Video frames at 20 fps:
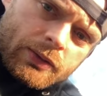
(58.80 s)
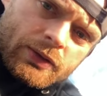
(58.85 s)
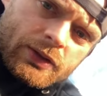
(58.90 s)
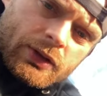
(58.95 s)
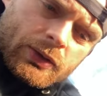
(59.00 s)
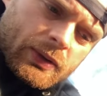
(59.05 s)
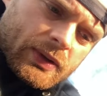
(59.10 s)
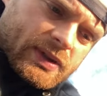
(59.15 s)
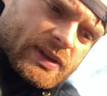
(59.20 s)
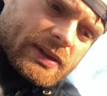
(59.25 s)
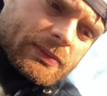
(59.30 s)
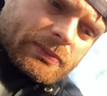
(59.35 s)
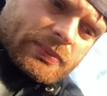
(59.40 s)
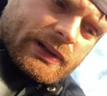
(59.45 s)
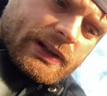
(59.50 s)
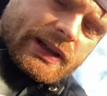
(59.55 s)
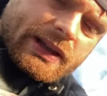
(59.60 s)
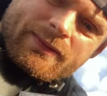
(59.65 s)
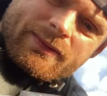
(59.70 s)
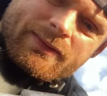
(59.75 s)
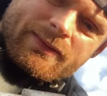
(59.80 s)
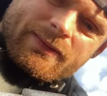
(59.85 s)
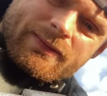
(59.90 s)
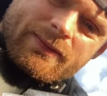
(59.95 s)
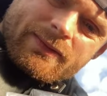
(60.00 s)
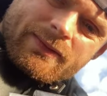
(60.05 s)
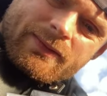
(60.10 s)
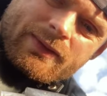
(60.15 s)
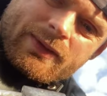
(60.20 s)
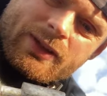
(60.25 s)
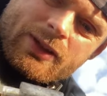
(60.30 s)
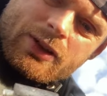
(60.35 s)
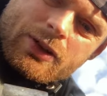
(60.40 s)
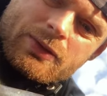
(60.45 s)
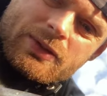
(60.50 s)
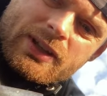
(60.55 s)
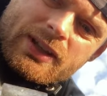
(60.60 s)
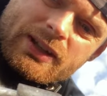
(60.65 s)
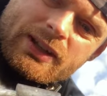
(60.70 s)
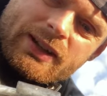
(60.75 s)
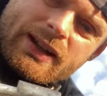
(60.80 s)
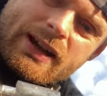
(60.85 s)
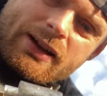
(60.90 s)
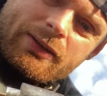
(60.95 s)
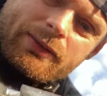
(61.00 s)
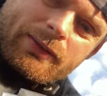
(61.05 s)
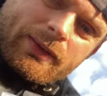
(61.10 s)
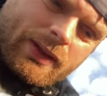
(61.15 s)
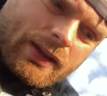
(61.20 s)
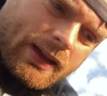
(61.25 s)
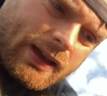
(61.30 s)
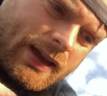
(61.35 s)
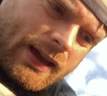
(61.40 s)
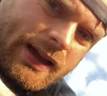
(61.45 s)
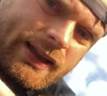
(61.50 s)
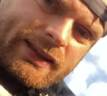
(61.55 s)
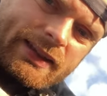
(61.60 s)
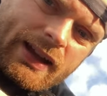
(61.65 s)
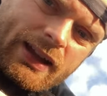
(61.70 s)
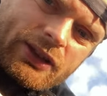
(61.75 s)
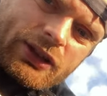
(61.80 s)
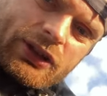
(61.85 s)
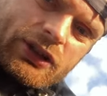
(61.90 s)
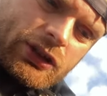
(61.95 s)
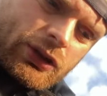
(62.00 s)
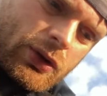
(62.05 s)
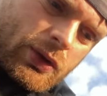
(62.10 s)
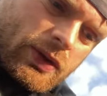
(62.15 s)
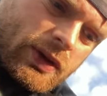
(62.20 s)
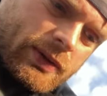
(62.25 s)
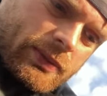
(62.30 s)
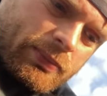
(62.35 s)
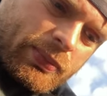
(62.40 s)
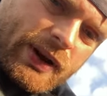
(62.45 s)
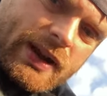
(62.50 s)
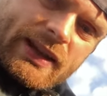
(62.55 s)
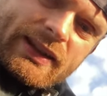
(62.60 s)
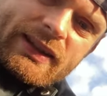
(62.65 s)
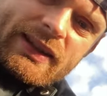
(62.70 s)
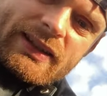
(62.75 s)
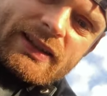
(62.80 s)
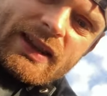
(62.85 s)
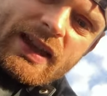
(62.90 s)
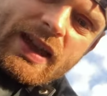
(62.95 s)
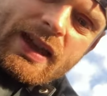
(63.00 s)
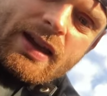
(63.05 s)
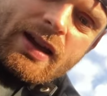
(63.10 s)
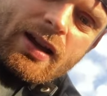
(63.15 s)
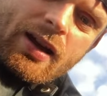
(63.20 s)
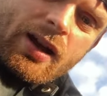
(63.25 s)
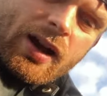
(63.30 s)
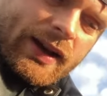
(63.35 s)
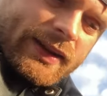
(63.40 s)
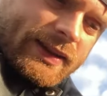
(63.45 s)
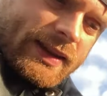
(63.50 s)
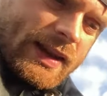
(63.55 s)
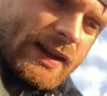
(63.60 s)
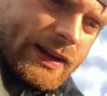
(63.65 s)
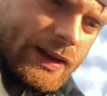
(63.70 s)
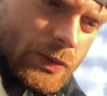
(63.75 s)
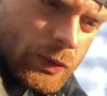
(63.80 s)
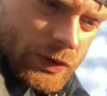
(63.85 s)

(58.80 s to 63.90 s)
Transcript: So it simply goes in and out, attaches to the brake disc here. Ideally you